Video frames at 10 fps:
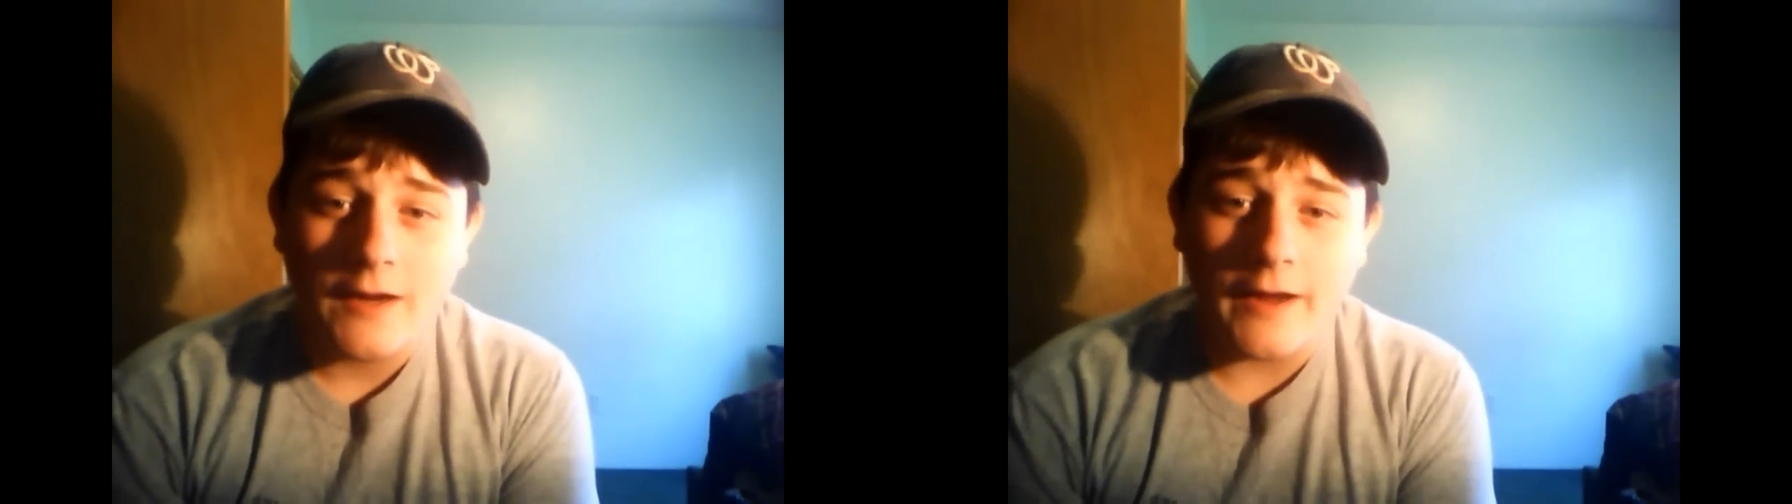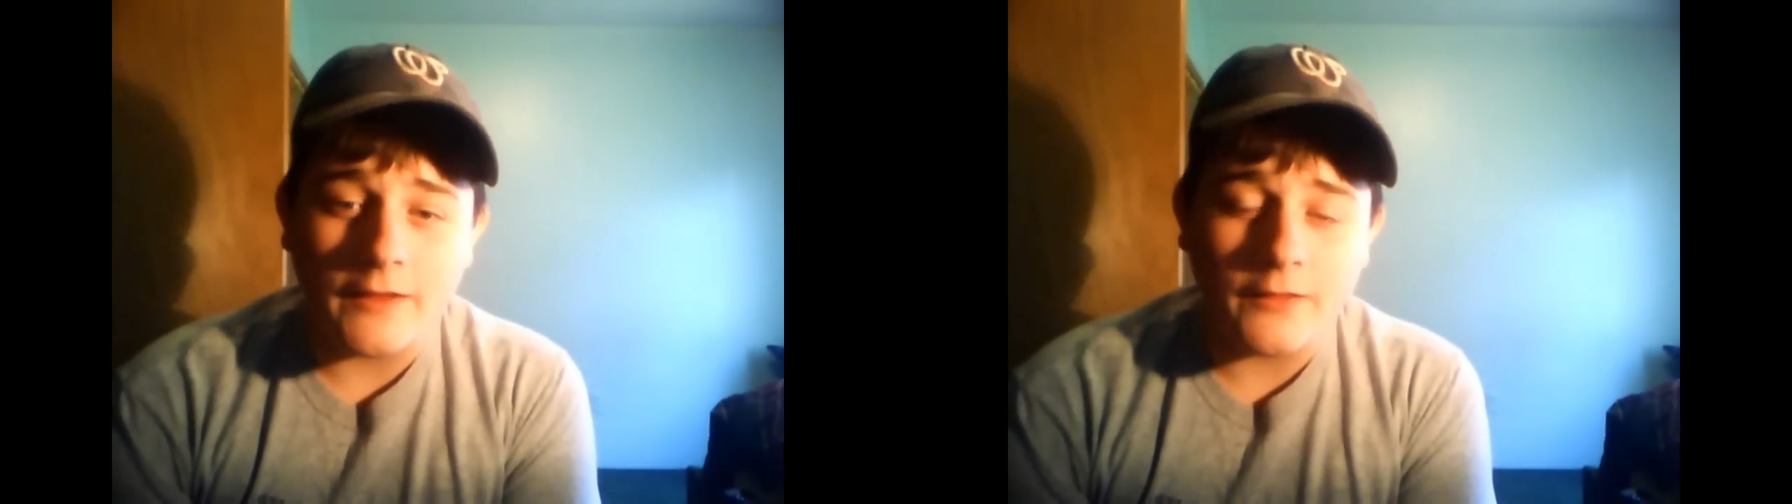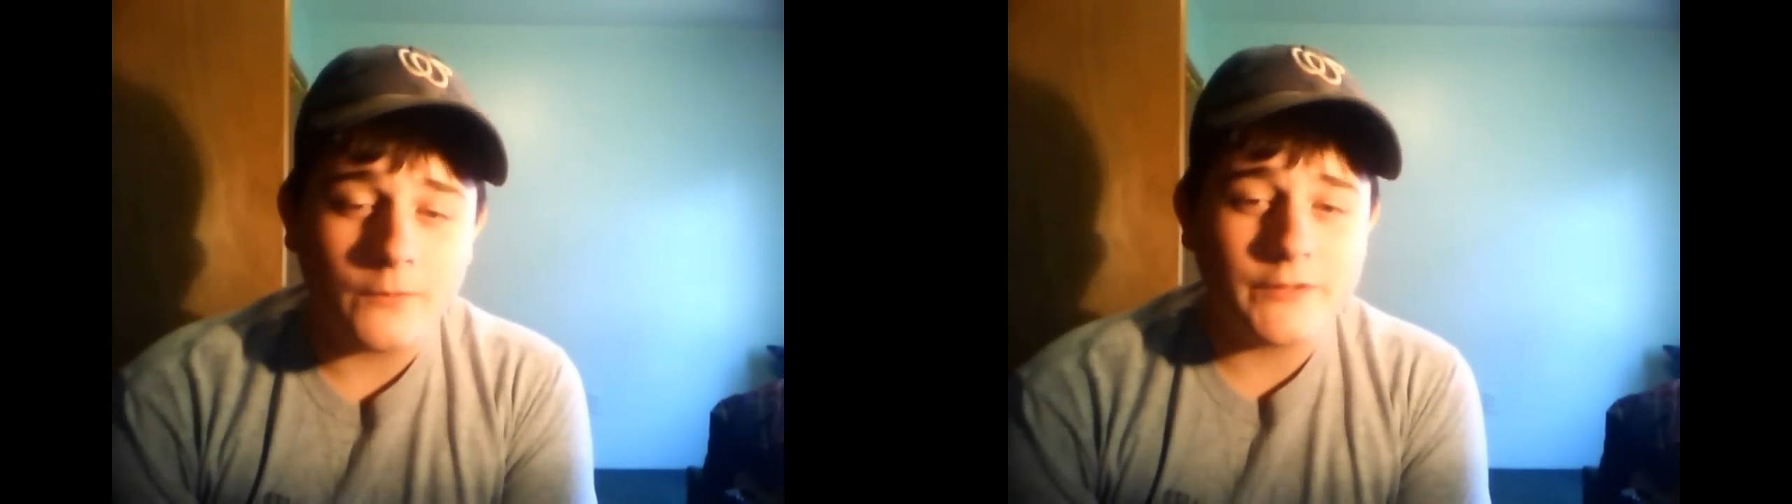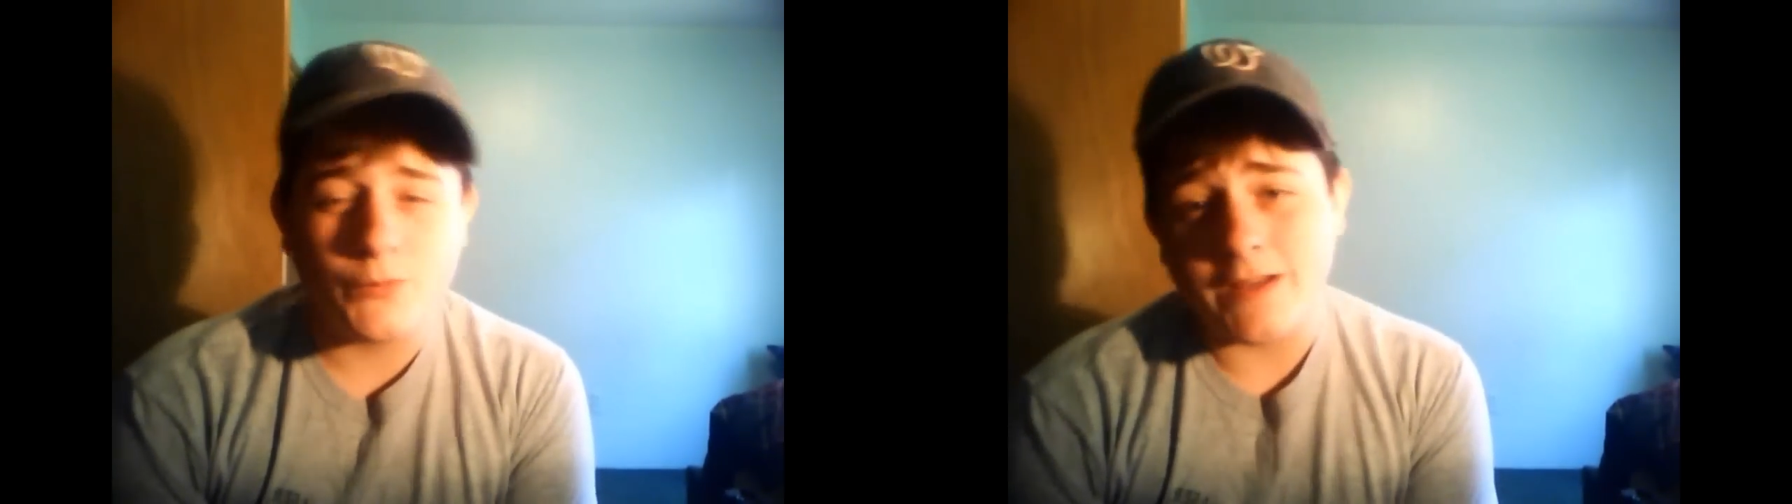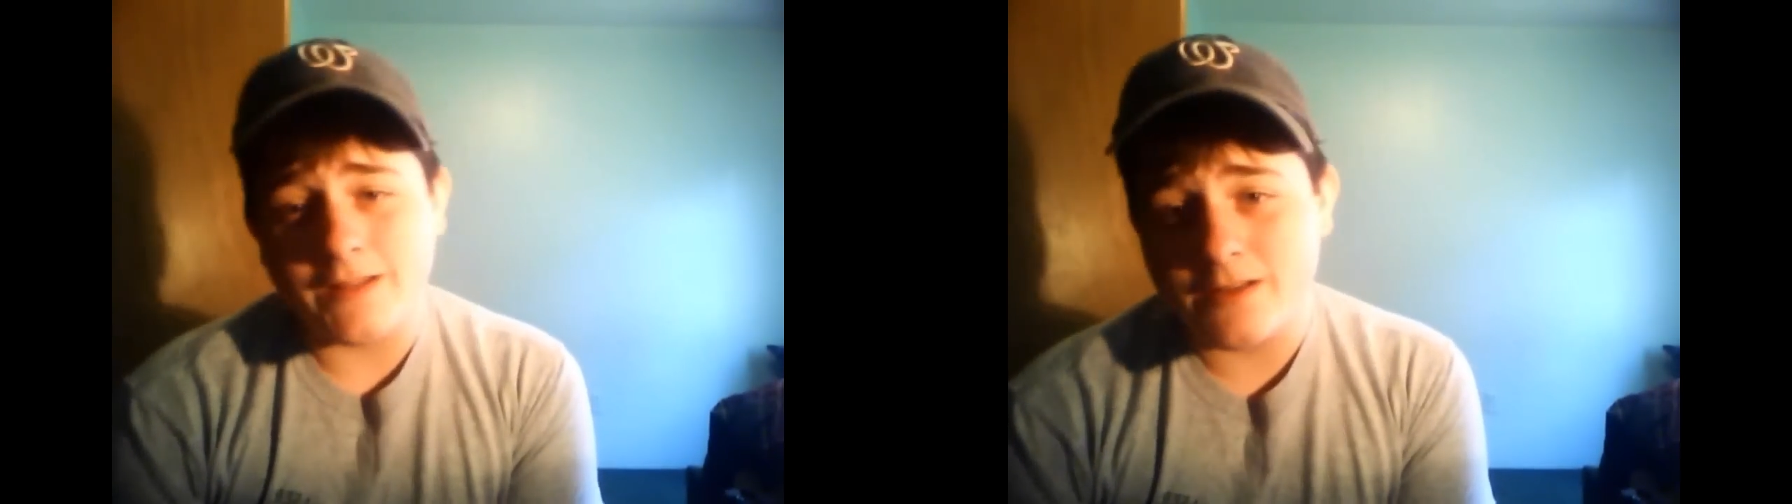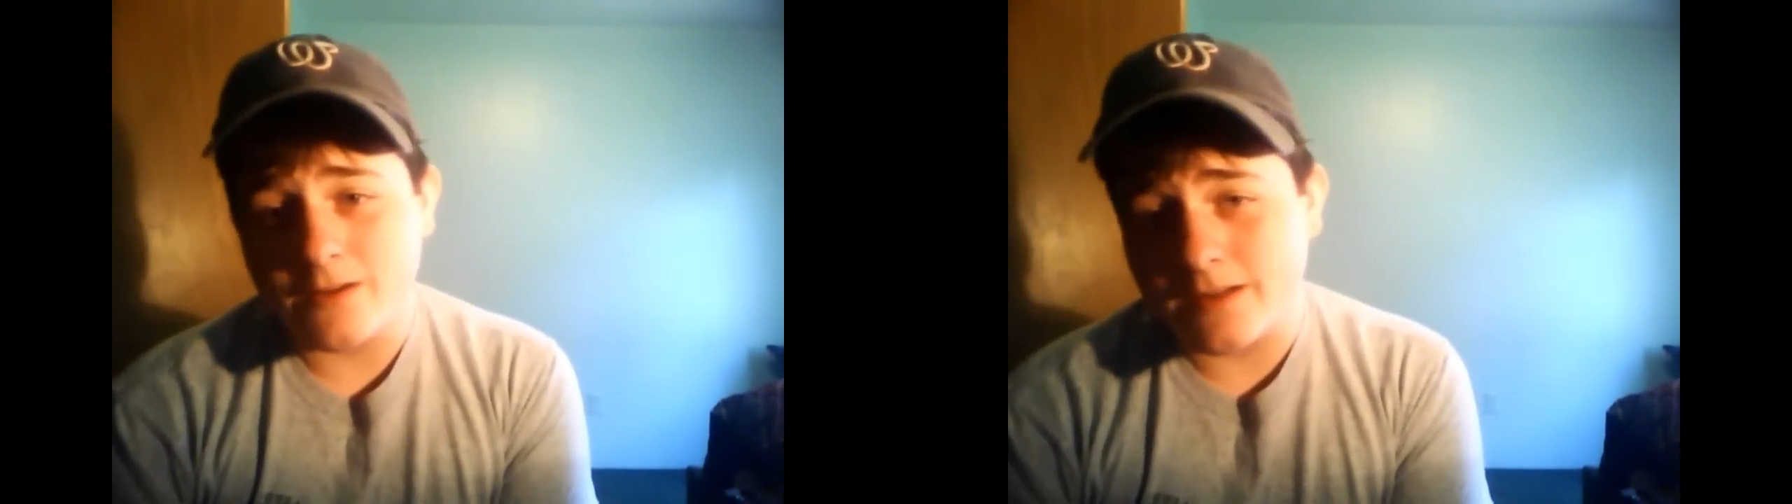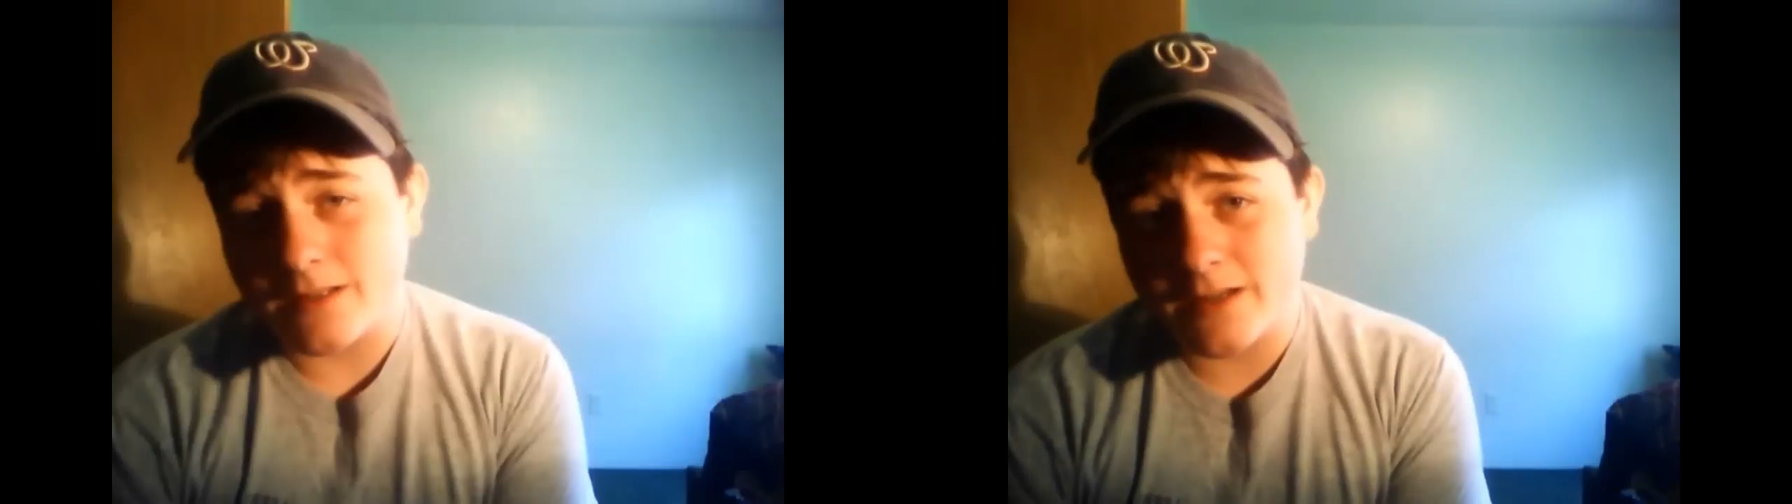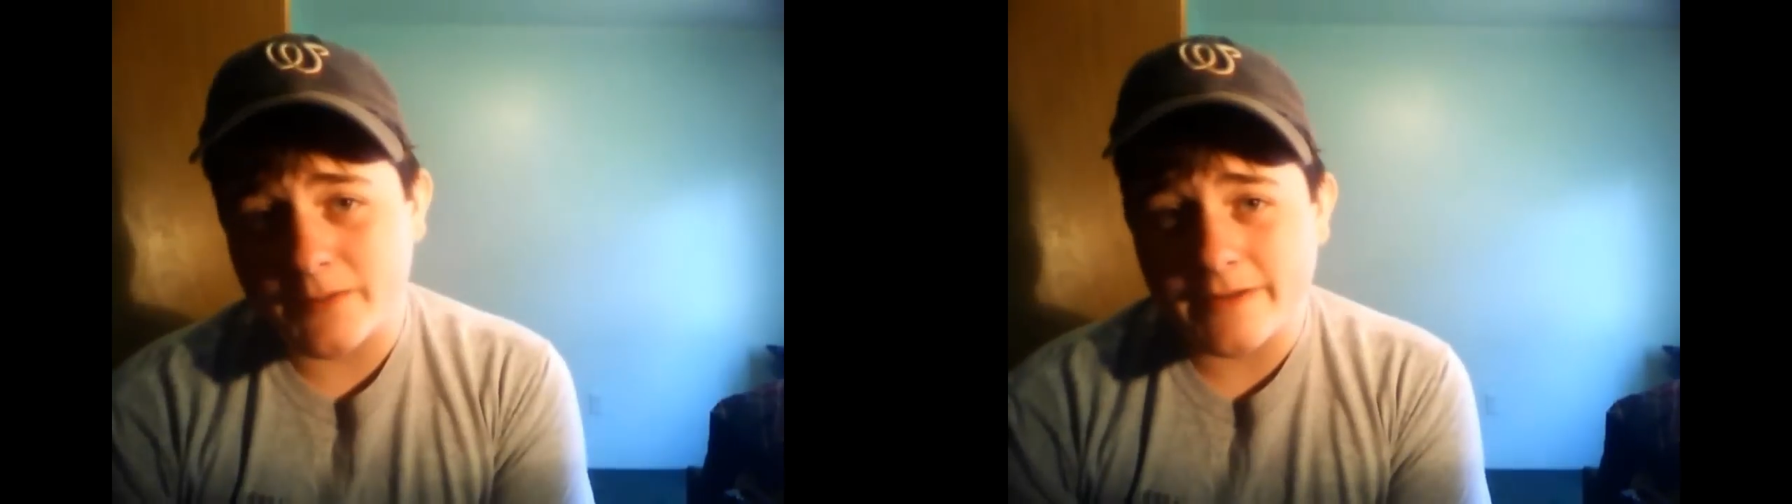And the reason why the SEAL
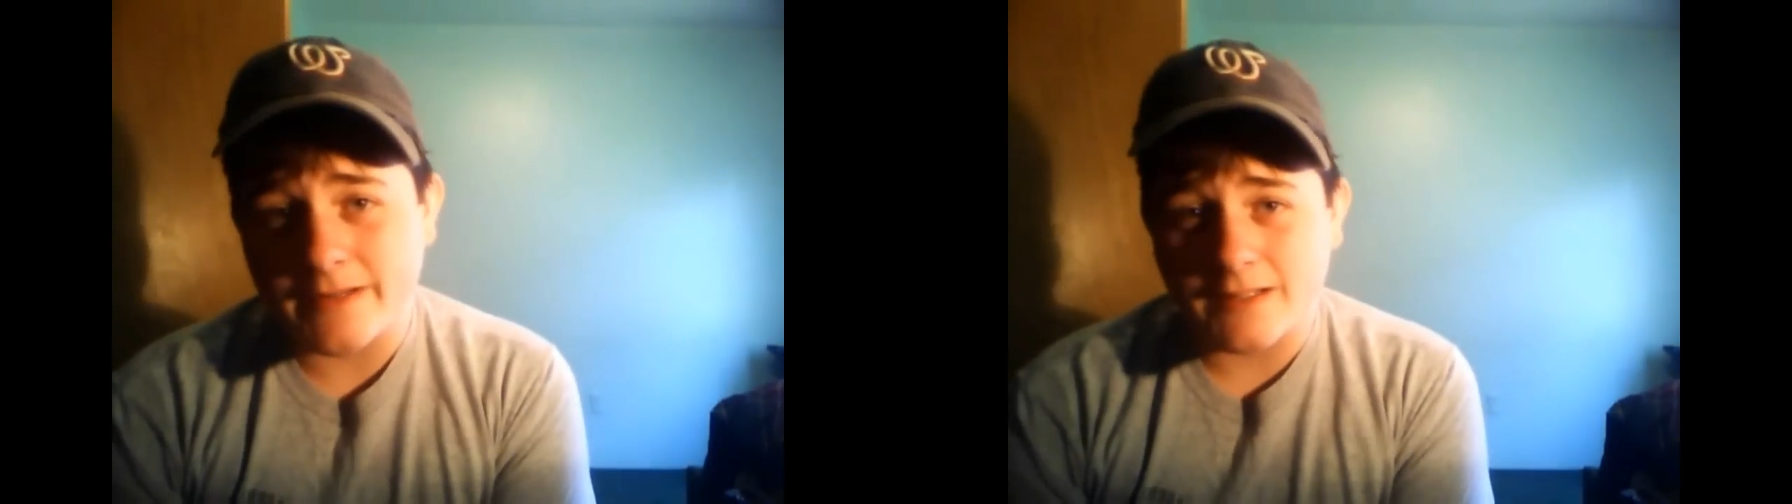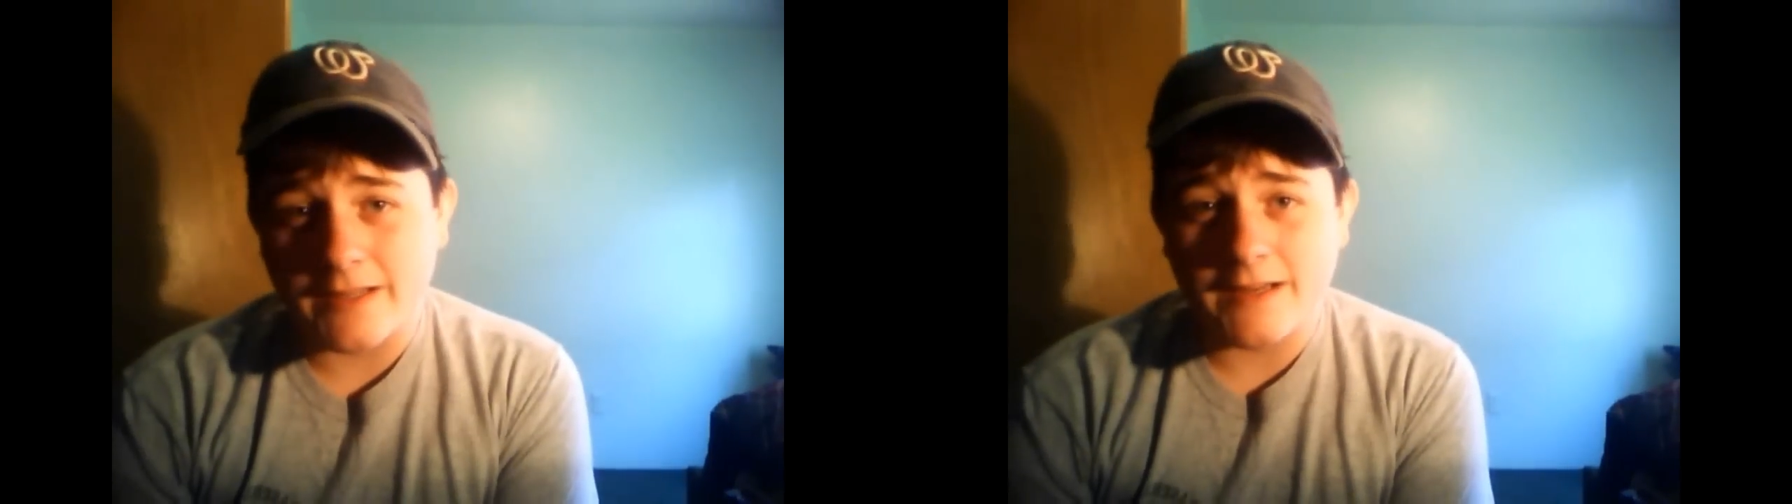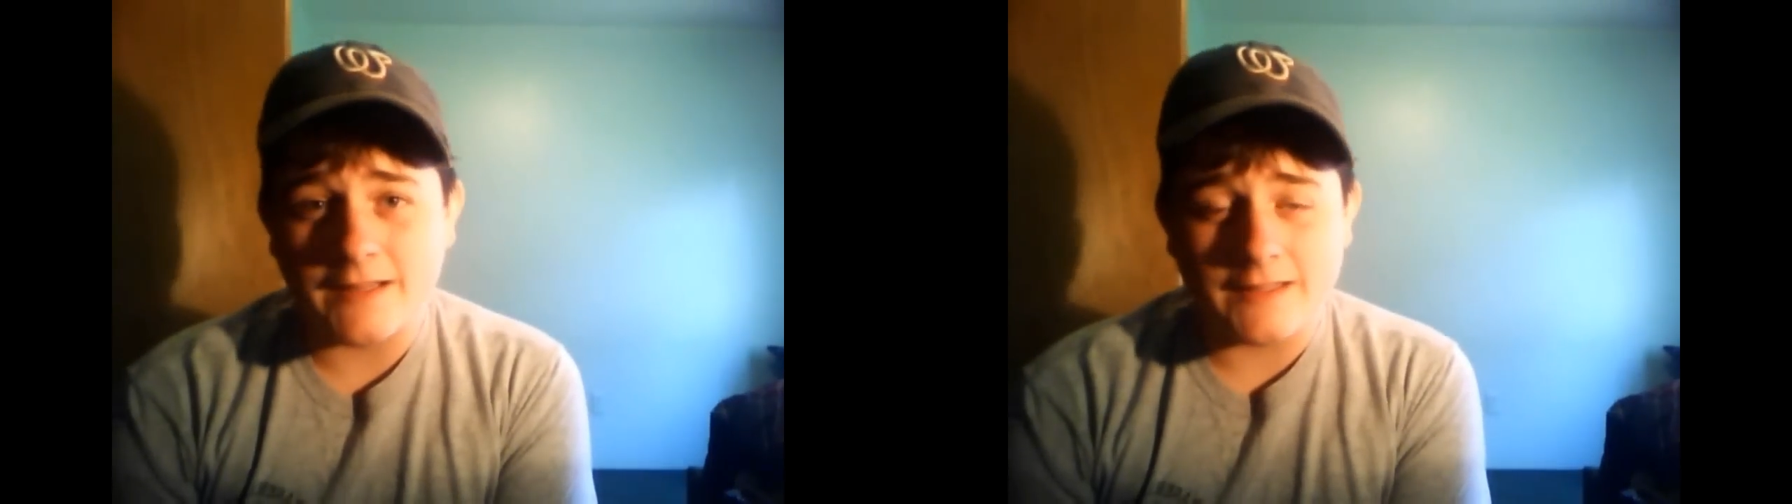kit's going to be delayed